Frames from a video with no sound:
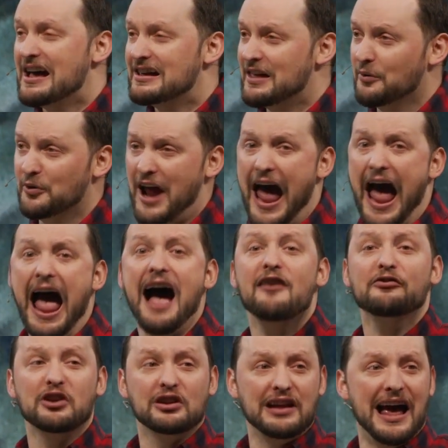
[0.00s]
that would
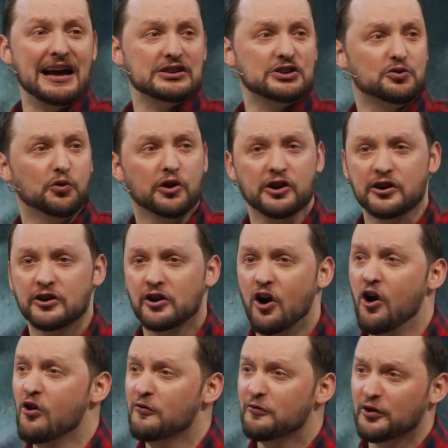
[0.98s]
have the last word
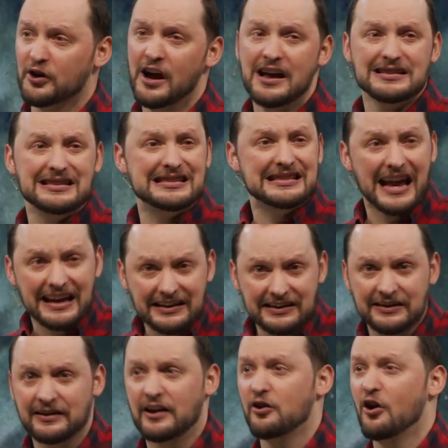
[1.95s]
over
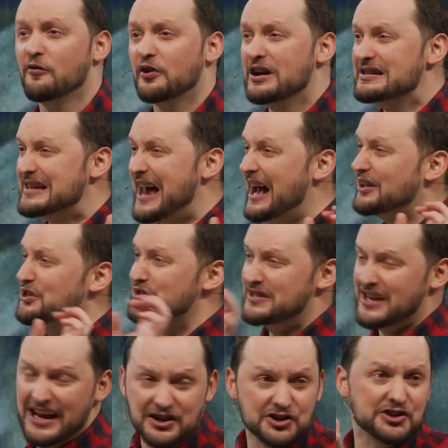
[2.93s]
Satan and over his
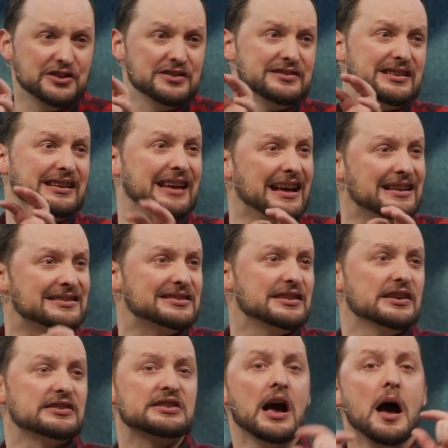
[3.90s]
accusations against
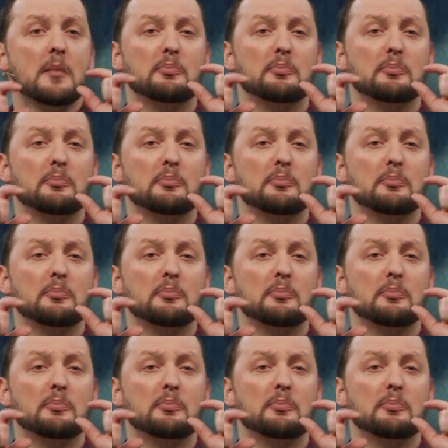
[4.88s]
us,